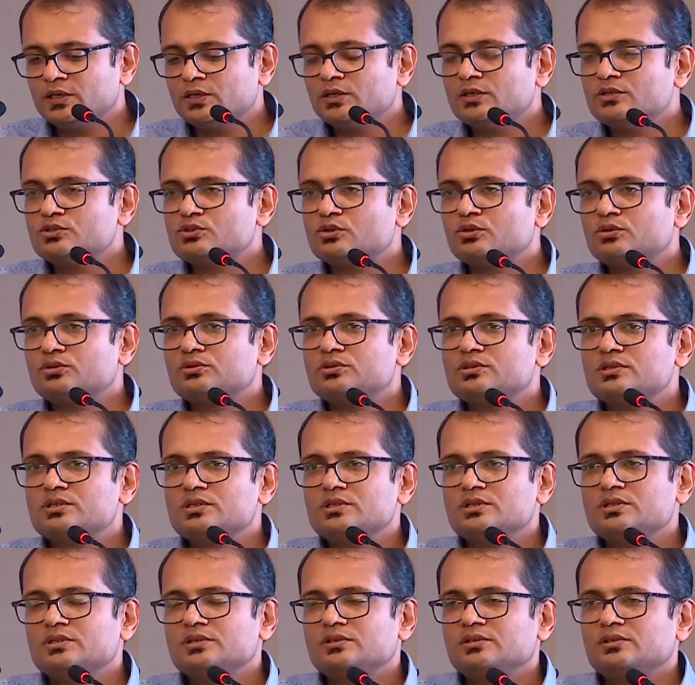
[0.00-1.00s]
So
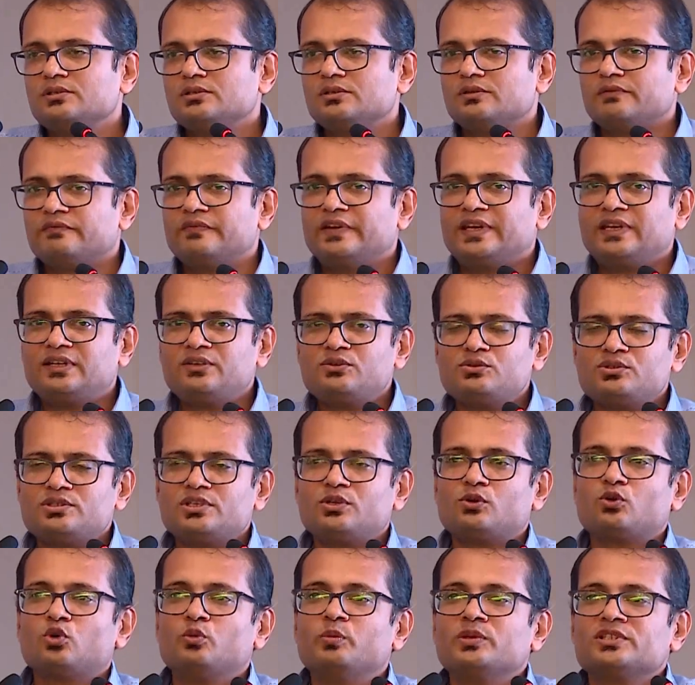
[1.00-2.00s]
when you say
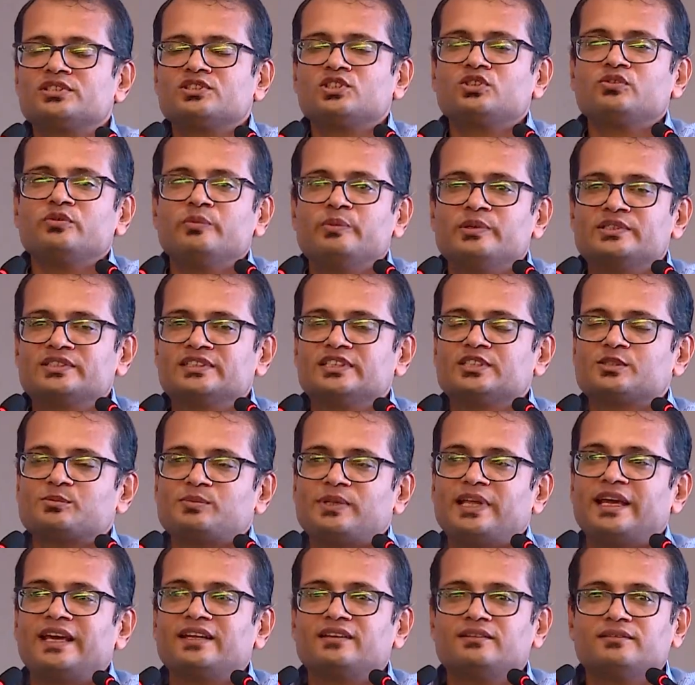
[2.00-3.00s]
robustness of a business
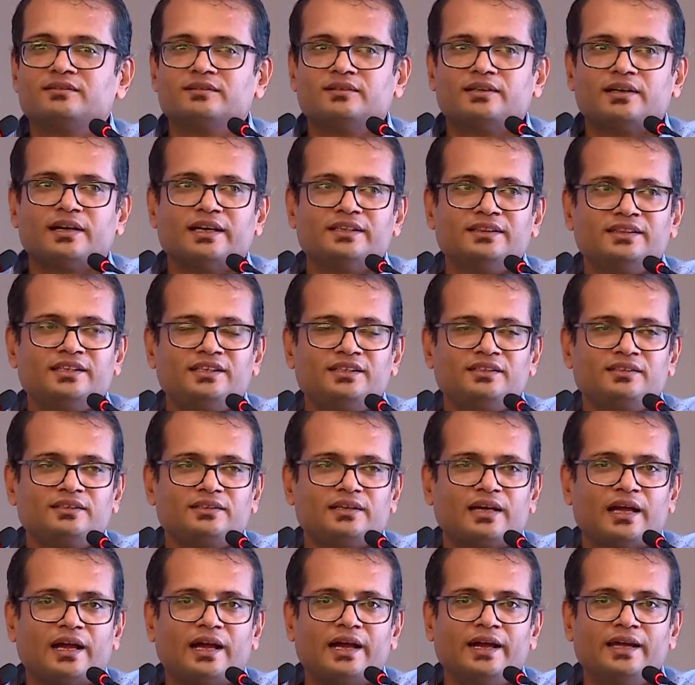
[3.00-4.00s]
plan, I think
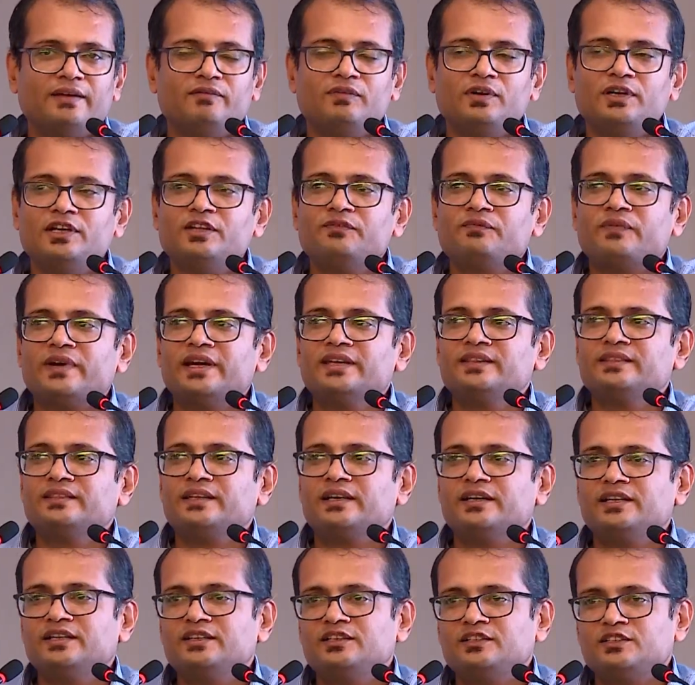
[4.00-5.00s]
I will define
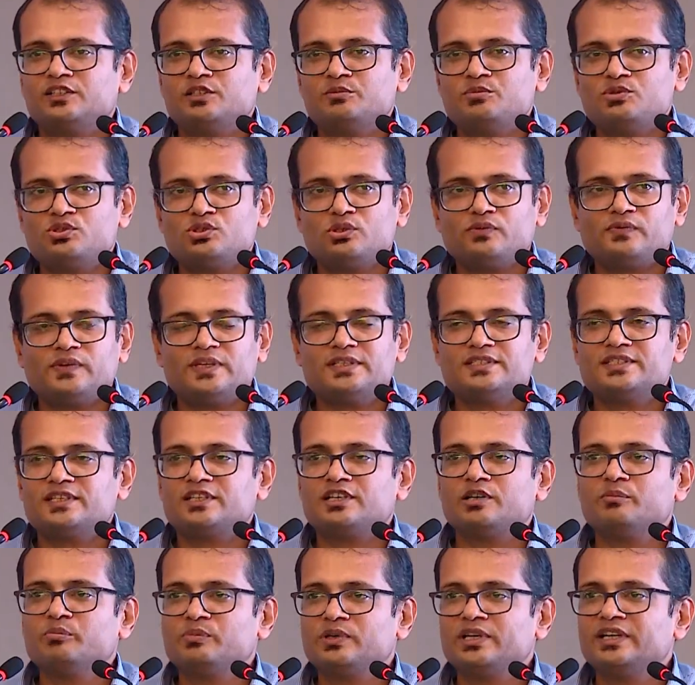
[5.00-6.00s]
that in terms of, let's say,
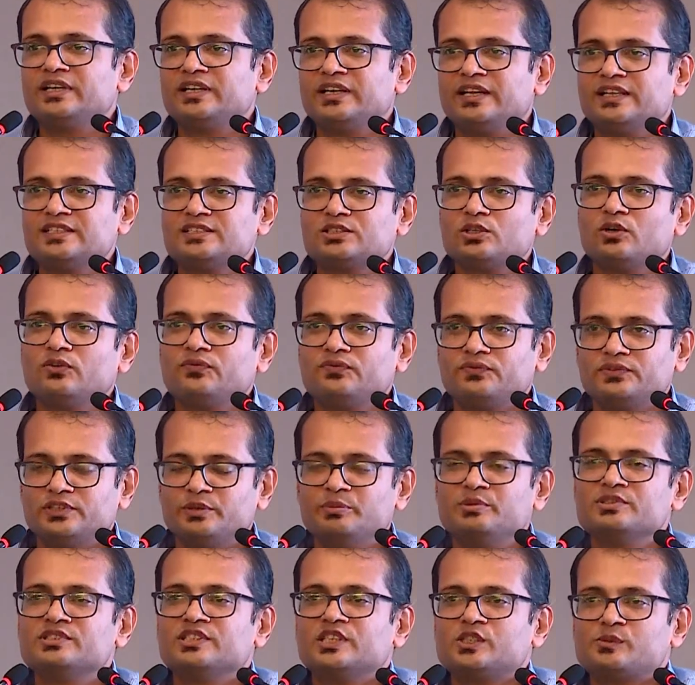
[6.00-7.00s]
completeness of the
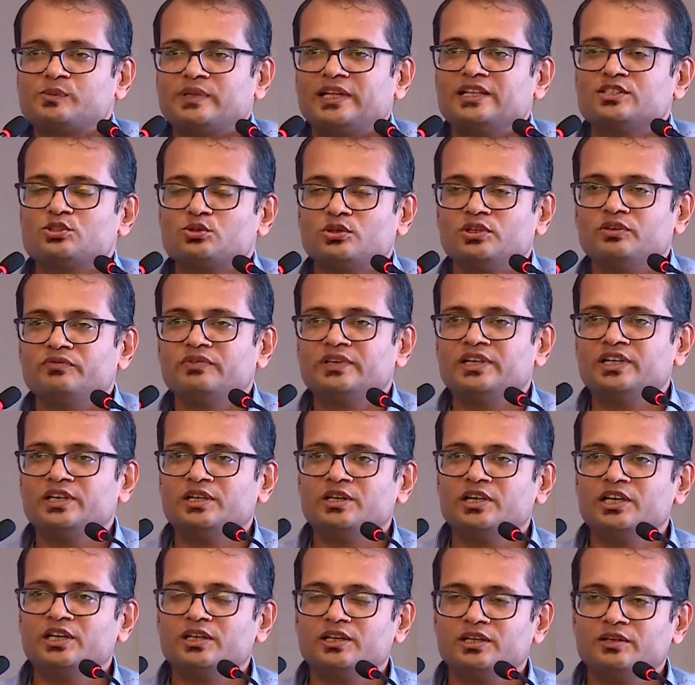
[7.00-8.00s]
business plan. So
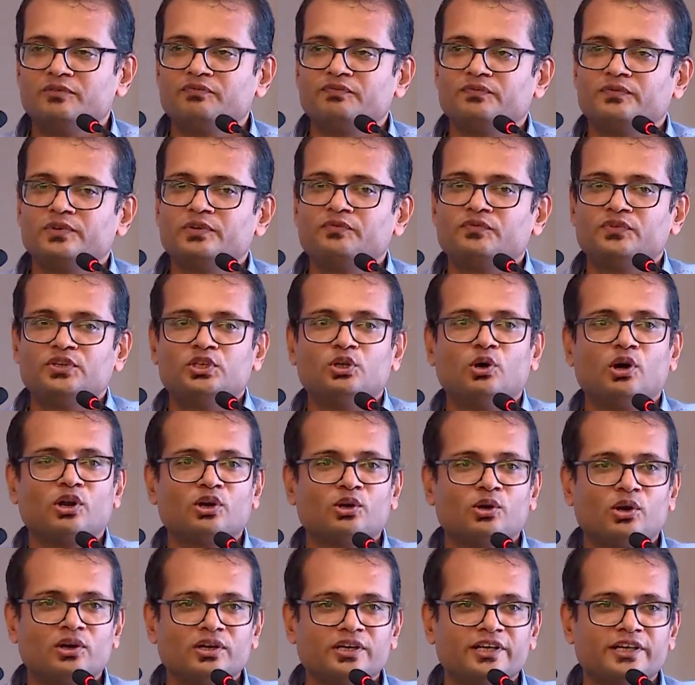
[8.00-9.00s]
even if you are
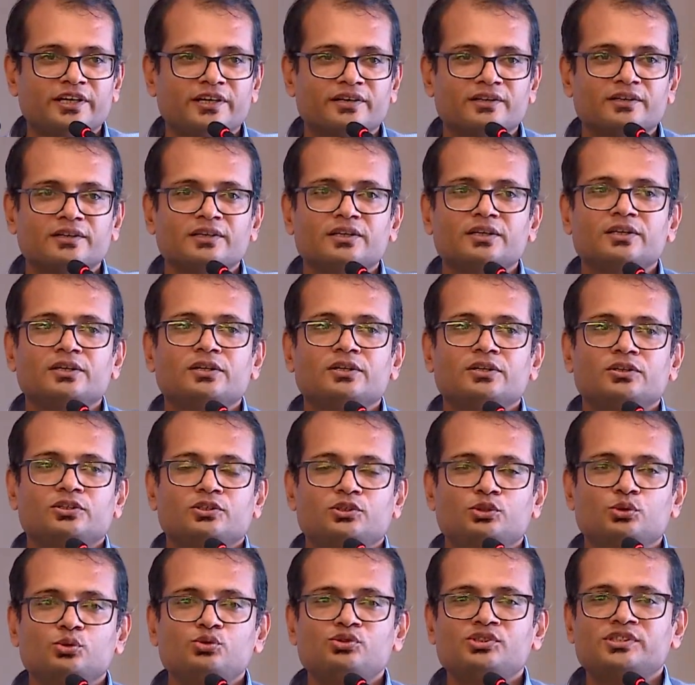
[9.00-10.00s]
not there,
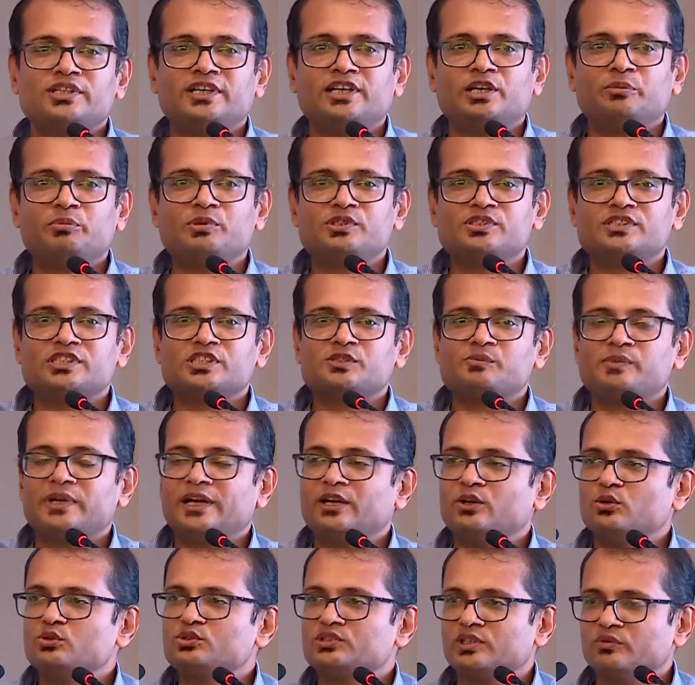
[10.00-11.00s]
you send a business
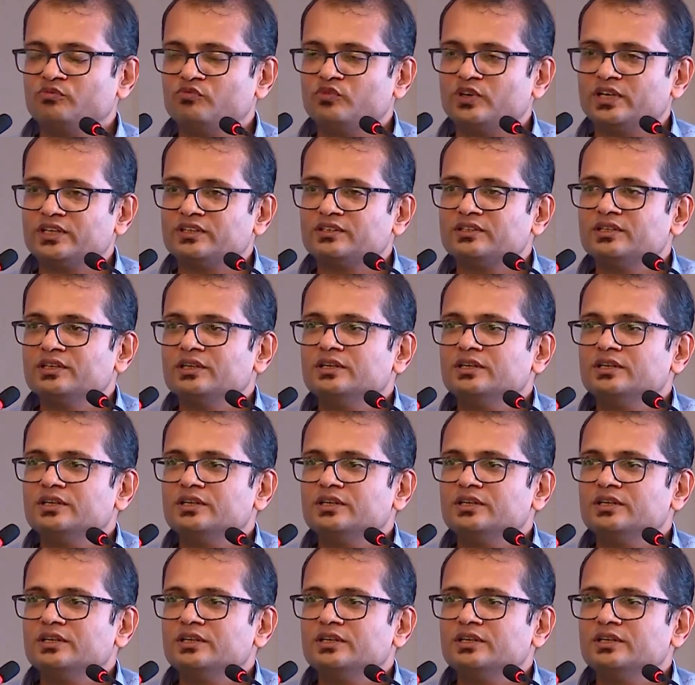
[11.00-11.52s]
plan to someone